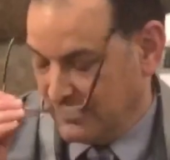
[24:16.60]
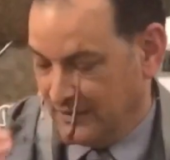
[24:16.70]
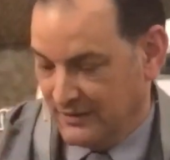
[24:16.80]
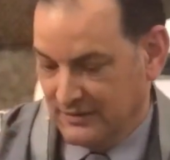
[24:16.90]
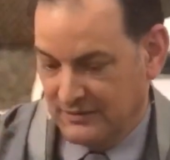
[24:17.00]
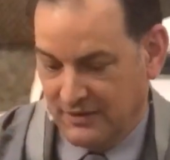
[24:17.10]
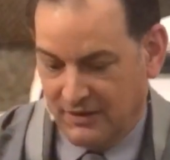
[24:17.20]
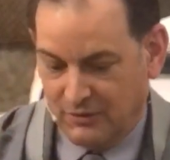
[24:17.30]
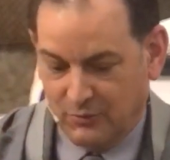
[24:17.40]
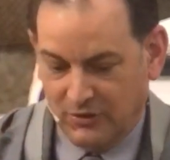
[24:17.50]
uh,
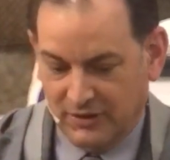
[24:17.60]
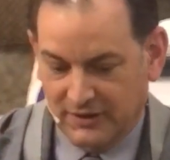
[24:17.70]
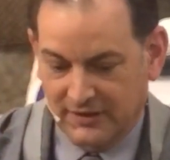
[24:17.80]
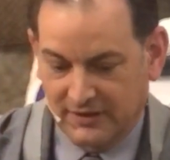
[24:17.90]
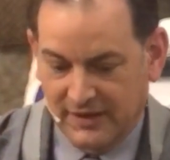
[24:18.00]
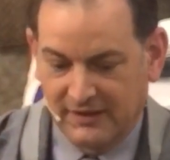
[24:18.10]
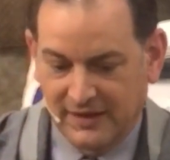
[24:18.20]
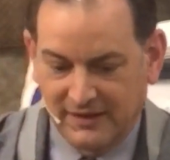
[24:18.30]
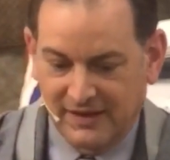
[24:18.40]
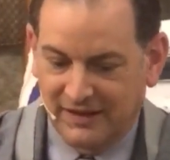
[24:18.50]
our work, and, and,